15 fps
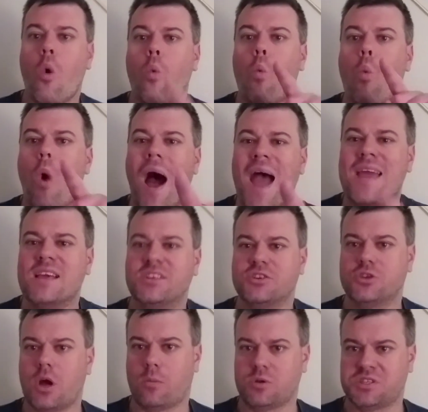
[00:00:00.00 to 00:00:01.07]
Why is there a
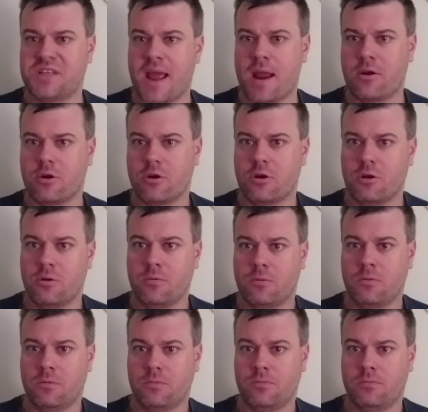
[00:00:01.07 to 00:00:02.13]
double standard?
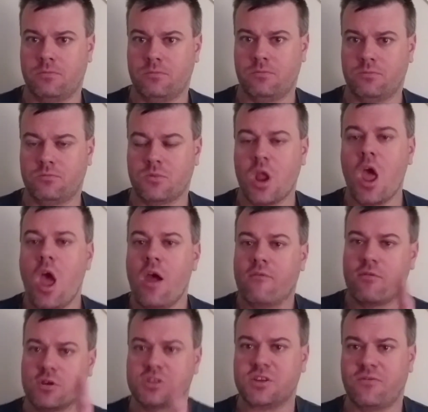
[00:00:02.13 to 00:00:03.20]

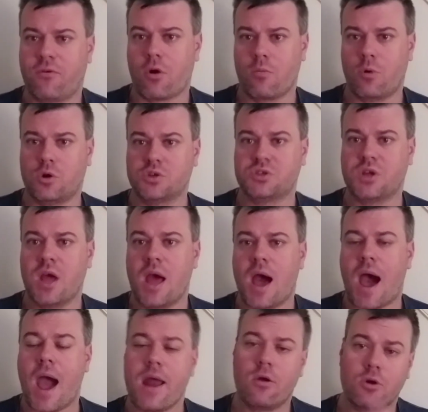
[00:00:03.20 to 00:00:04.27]
First and foremost,
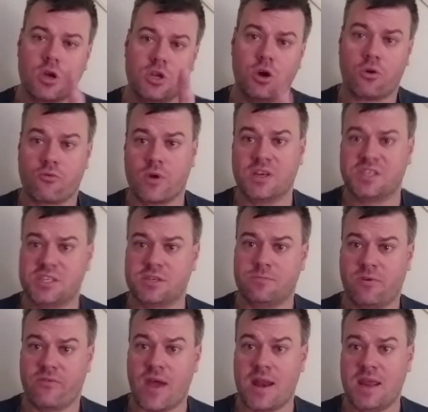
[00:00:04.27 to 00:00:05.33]
I don't condone racism
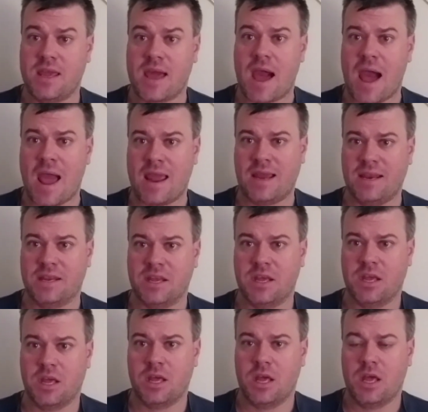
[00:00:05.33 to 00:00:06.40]
of any kind.
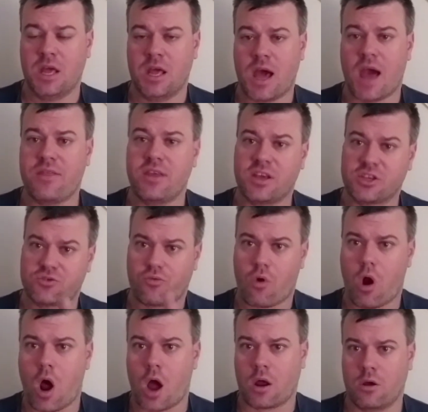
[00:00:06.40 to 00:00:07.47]
I think it's
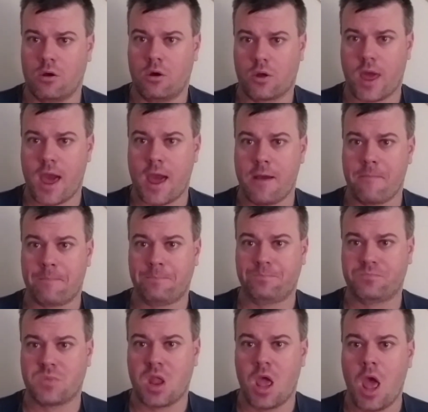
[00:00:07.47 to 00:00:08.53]
wrong, okay?
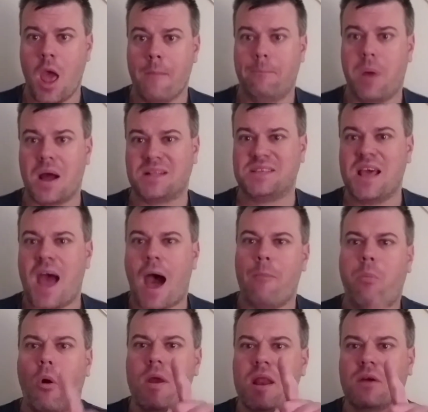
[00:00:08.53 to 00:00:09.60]
But I'm
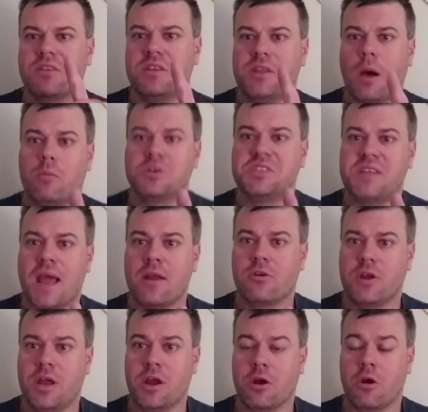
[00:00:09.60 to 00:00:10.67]
pointing out the double standard
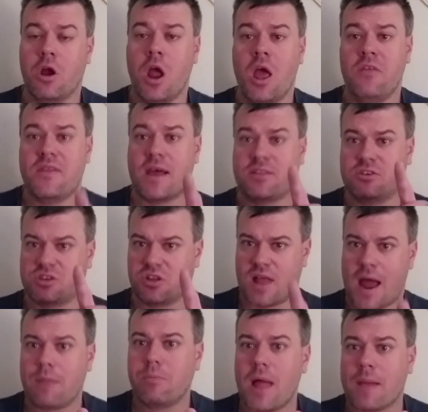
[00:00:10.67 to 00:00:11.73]
here that there's a lot
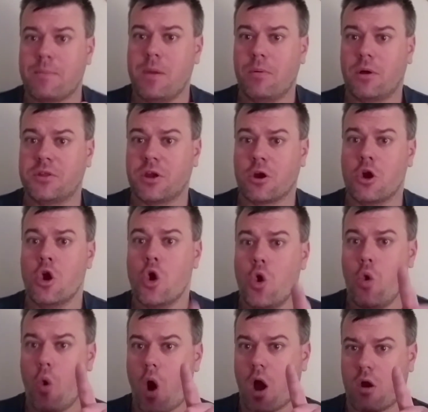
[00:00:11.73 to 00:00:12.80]
of black people out there
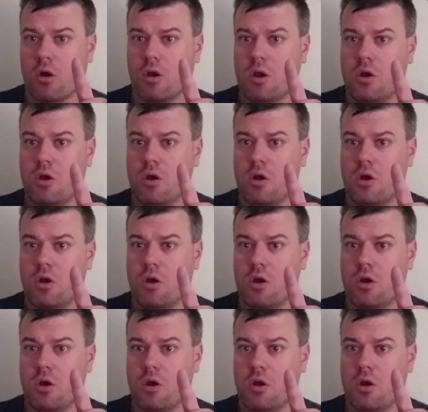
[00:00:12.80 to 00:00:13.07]
who are